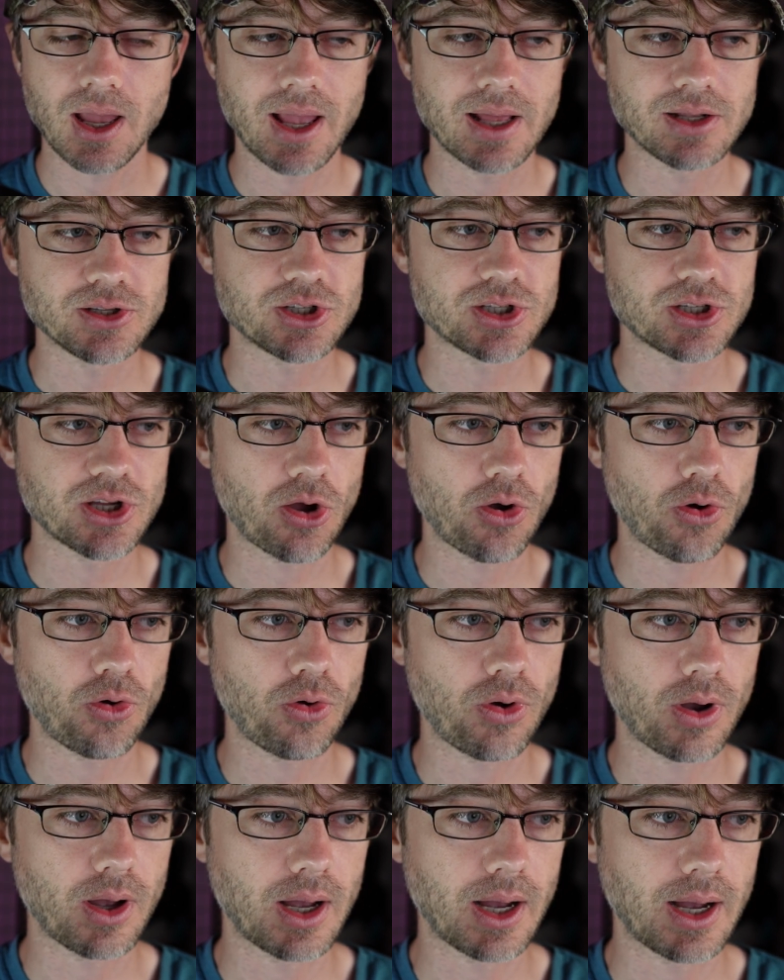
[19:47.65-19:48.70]
And
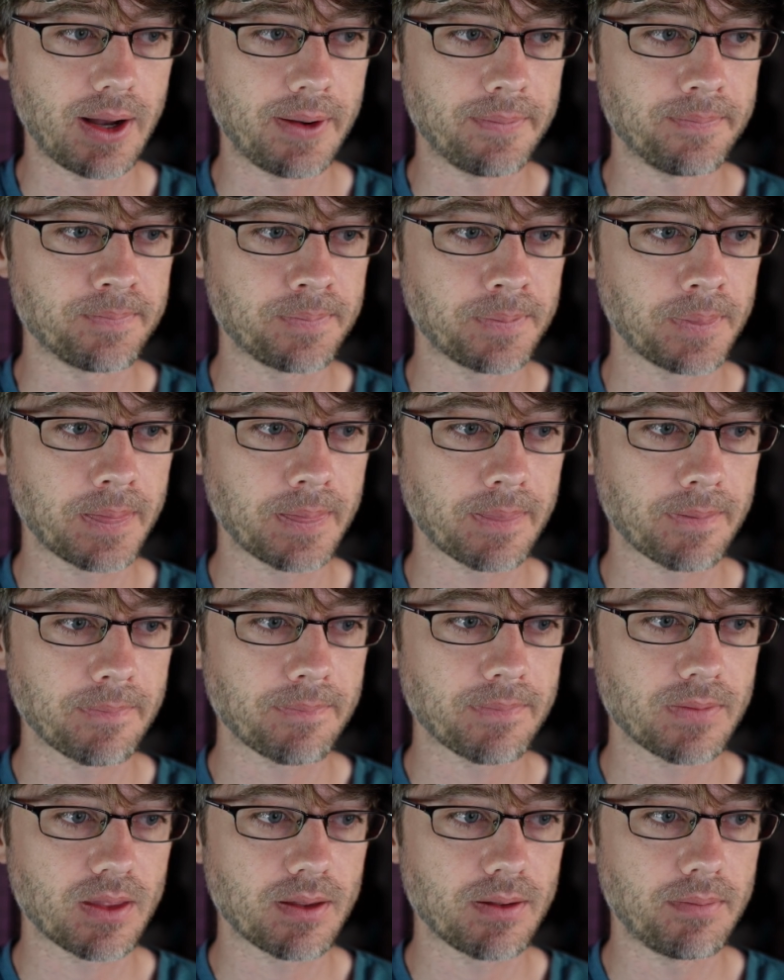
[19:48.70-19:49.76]
so
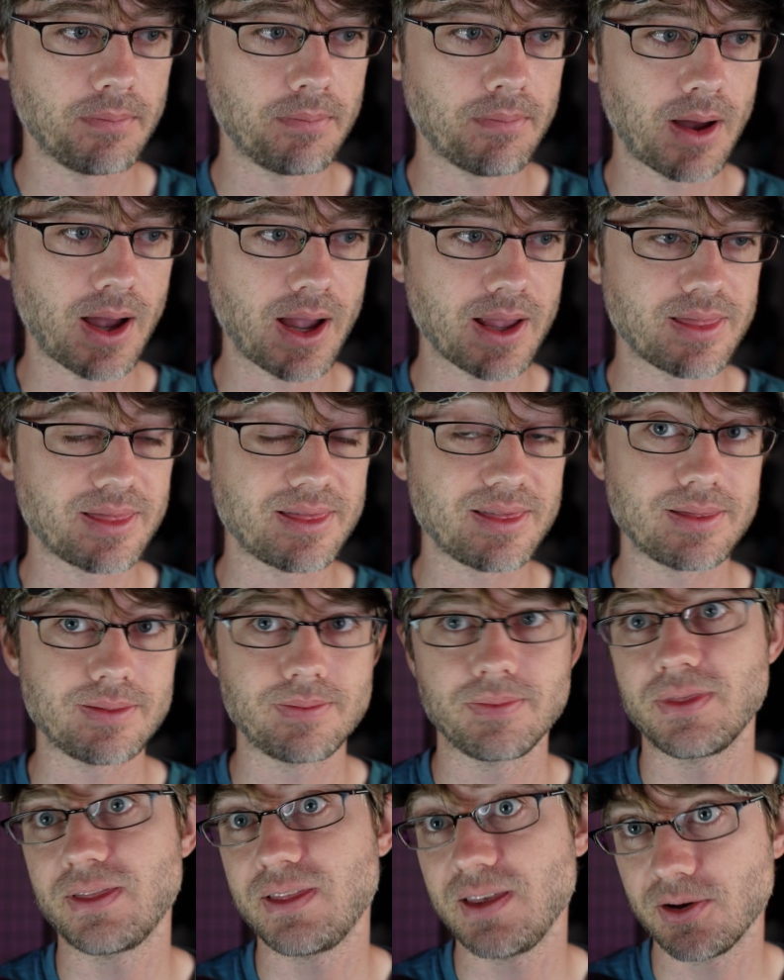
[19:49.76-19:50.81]
my
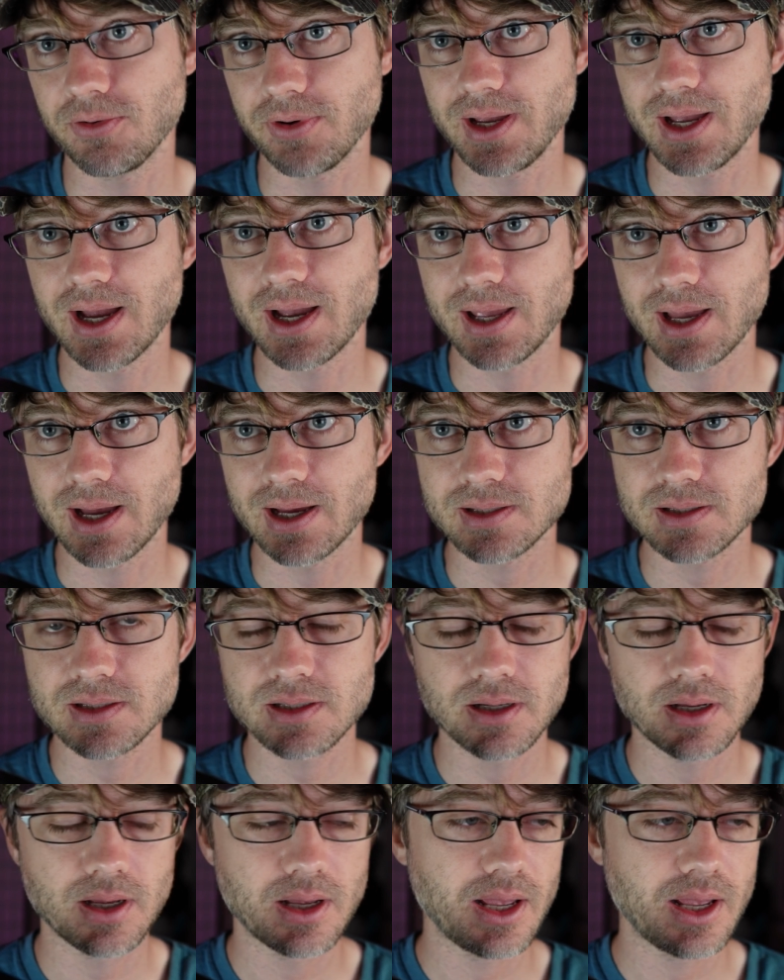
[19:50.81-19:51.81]
theory, I guess,